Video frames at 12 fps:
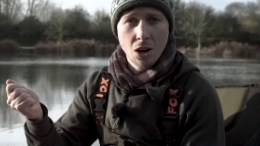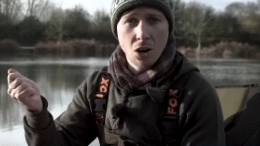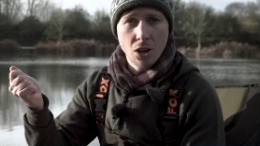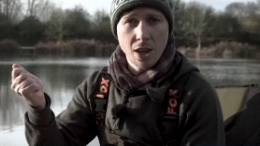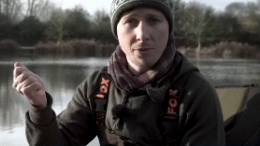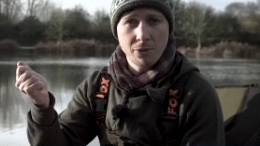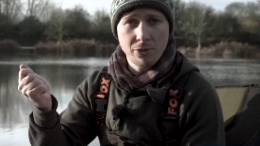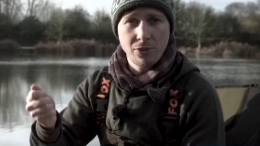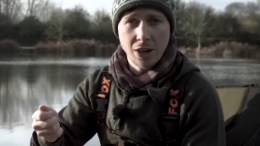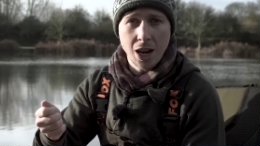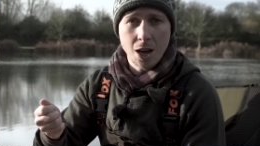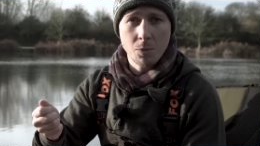I then
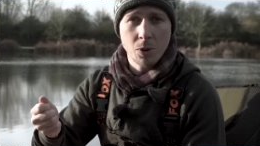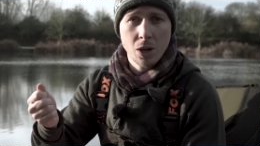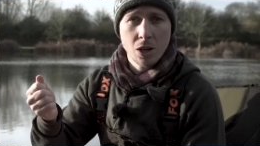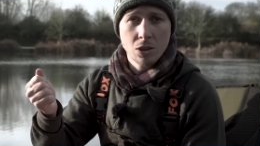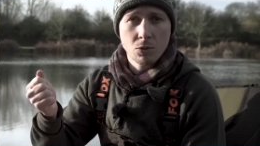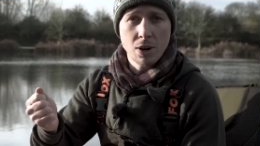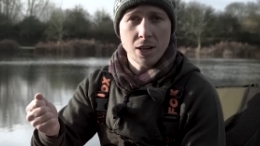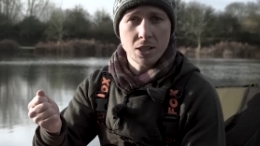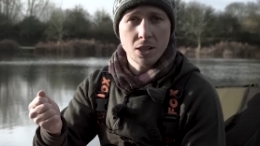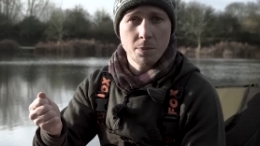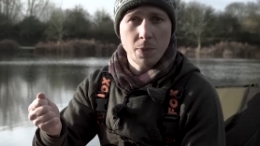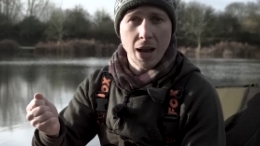fill up the rest
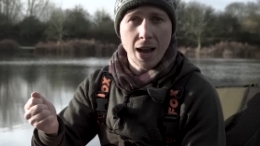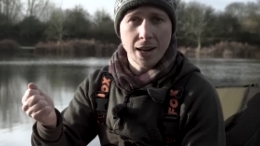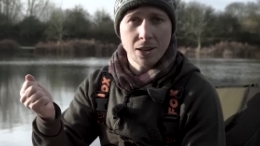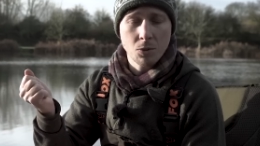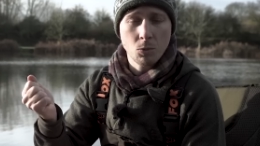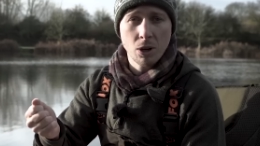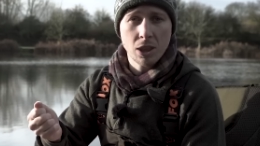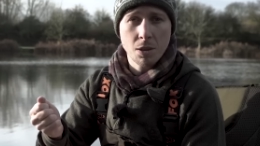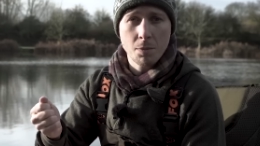of the bag with the